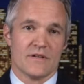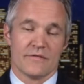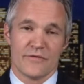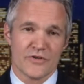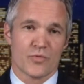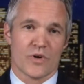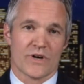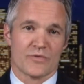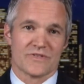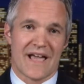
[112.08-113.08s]
First
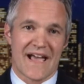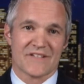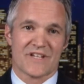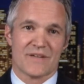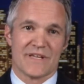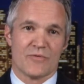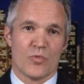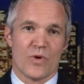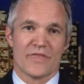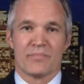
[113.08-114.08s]
one was asking me
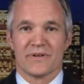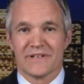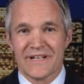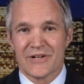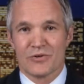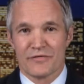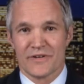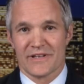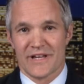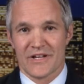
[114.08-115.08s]
what the political
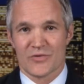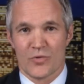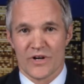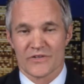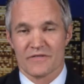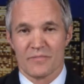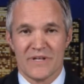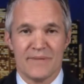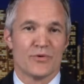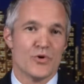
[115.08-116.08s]
affiliation was of the
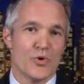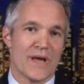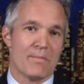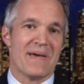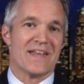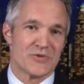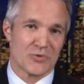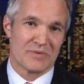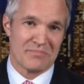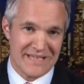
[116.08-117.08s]
people who had
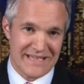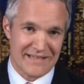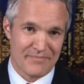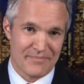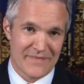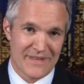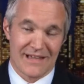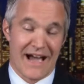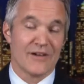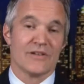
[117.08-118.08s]
mentored me.
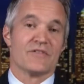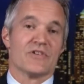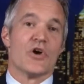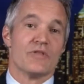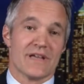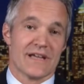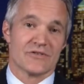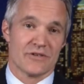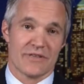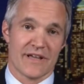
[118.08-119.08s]
I don't even know the
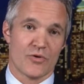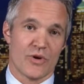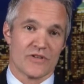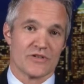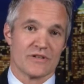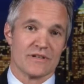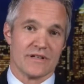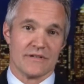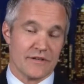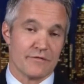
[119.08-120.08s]
answer to that question
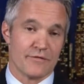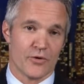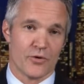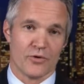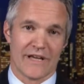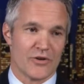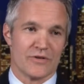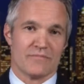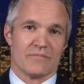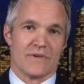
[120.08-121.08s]
in full,
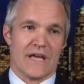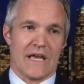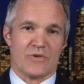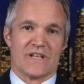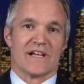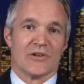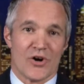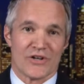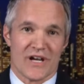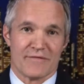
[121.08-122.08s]
and it would take a
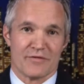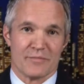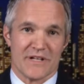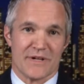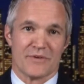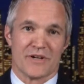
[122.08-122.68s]
long time for me to be able to